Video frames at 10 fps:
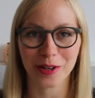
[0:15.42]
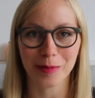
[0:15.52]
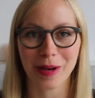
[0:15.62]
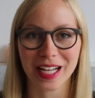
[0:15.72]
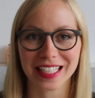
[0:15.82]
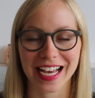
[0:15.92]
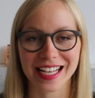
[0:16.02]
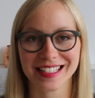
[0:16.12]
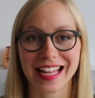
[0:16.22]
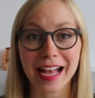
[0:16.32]
Road
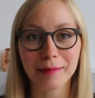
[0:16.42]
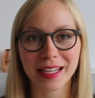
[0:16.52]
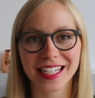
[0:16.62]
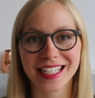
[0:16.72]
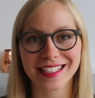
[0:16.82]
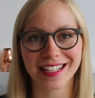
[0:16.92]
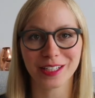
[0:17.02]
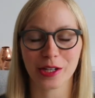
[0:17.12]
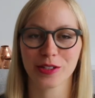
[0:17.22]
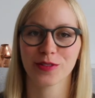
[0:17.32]
podcast. I'm Hannah
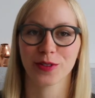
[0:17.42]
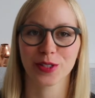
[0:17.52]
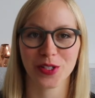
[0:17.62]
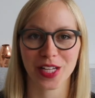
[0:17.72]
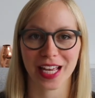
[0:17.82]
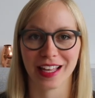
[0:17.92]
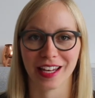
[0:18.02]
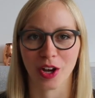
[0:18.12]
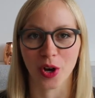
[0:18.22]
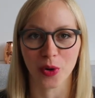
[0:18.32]
Lisa, your host for today
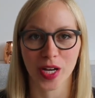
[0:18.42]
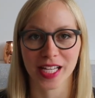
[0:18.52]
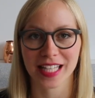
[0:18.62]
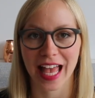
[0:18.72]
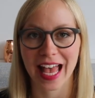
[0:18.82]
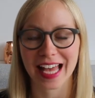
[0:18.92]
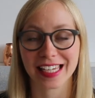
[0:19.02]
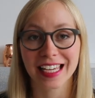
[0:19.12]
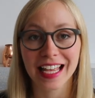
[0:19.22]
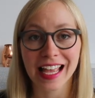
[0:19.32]
and always.
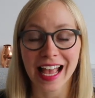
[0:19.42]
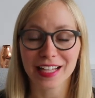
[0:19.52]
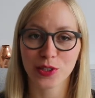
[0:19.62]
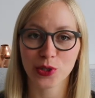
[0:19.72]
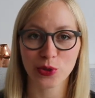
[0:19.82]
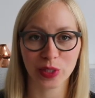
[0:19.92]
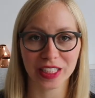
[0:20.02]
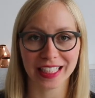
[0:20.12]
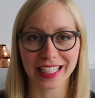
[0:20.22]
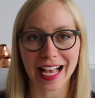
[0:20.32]
And as
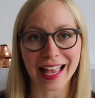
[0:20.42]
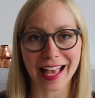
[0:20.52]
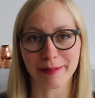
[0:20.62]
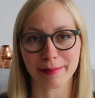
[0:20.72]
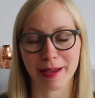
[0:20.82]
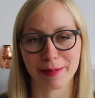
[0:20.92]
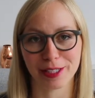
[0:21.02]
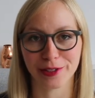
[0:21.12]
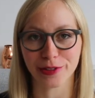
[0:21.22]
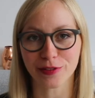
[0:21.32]
usually, I am coming
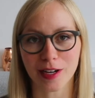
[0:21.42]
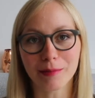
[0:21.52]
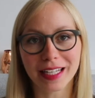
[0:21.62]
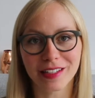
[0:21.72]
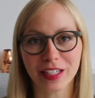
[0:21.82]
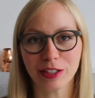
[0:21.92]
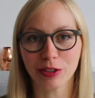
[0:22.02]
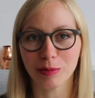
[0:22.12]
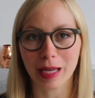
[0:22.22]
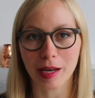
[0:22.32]
to you from my living
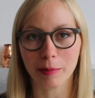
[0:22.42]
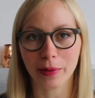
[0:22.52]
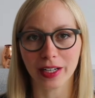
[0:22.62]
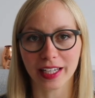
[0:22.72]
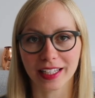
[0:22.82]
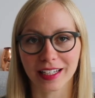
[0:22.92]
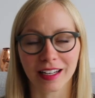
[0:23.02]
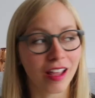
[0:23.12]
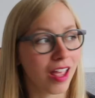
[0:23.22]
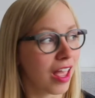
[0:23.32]
room in
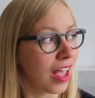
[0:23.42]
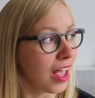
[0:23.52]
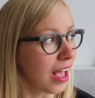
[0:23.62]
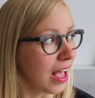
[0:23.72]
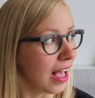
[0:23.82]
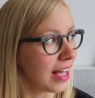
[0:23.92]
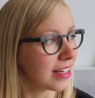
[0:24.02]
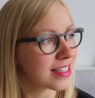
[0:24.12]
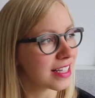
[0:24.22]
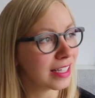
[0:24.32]
Berlin. And
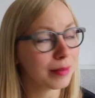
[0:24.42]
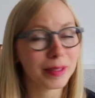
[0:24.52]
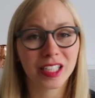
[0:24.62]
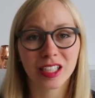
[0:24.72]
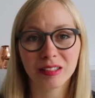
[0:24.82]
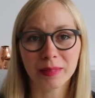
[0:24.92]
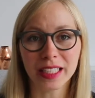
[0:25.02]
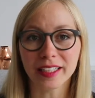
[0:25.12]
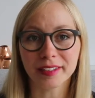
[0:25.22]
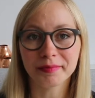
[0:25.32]
it's a little bit
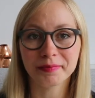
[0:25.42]
gloomy.